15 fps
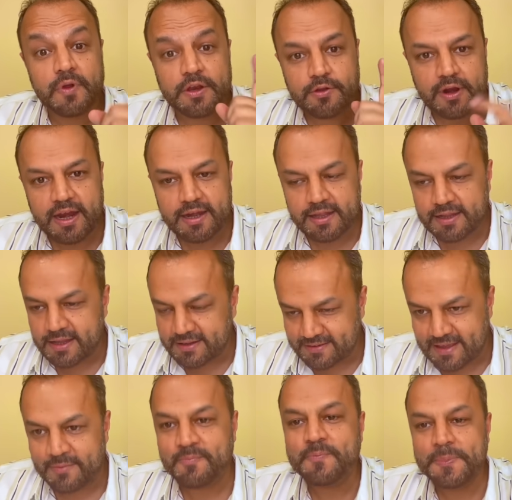when you're writing the
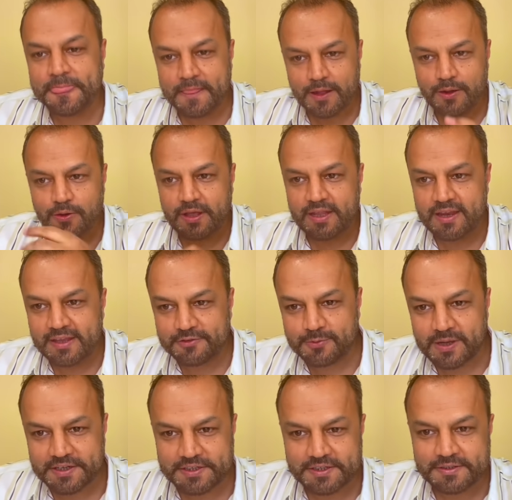exam. Look at the next
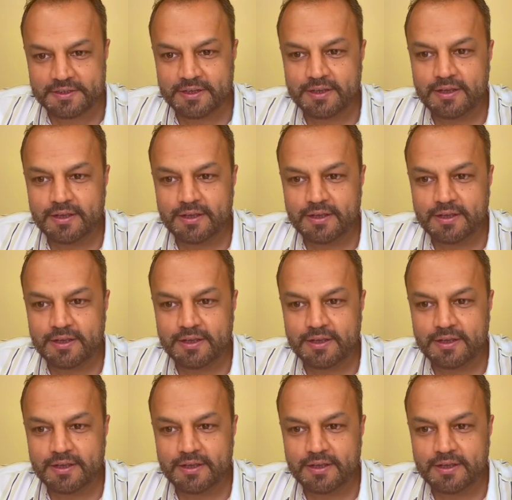question.